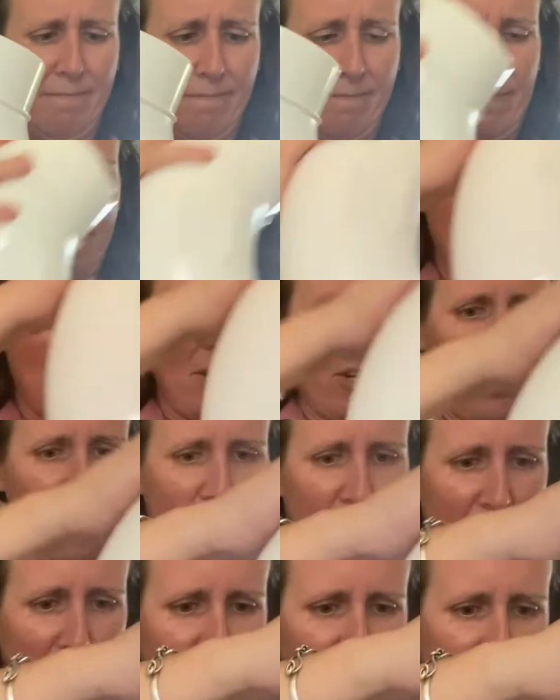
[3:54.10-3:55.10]
I'm not sure
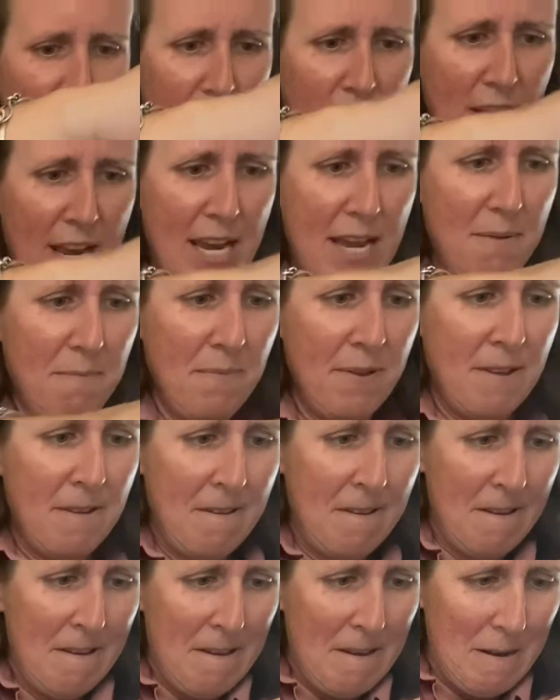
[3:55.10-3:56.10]
how strong I am,
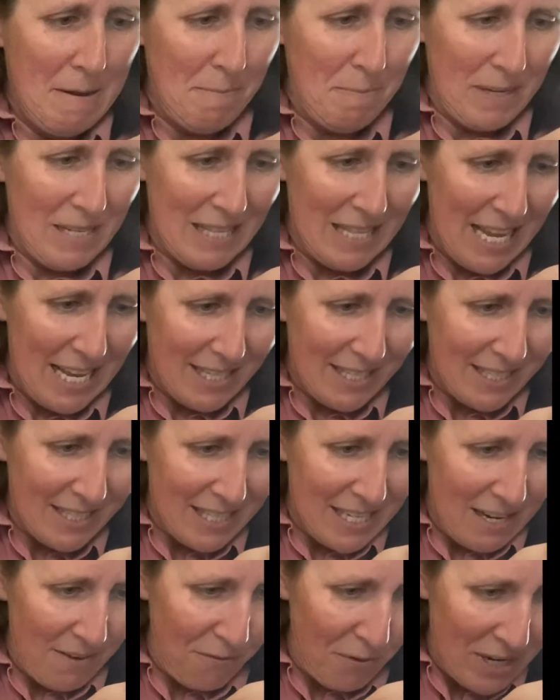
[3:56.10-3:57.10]
but let's see
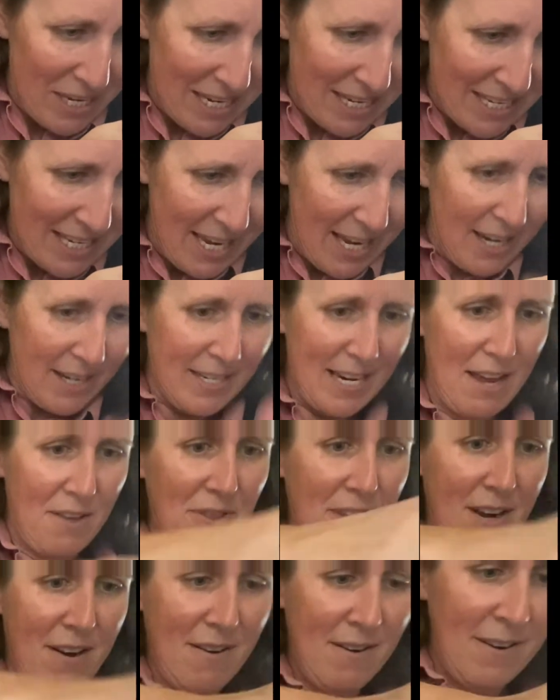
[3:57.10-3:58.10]
if we can get it down there